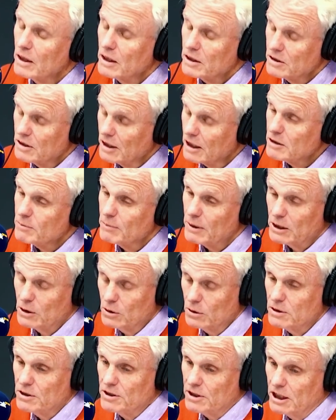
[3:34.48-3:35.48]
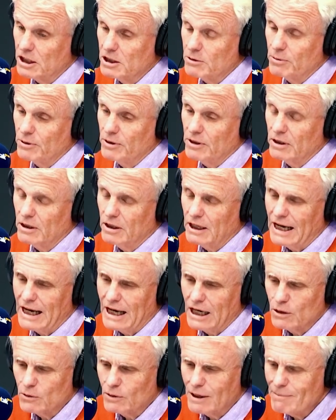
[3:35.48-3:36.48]
It does make good sense, but then
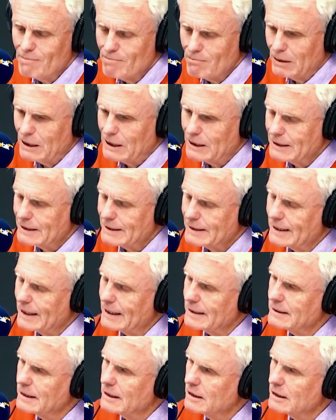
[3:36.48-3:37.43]
how do I mark that?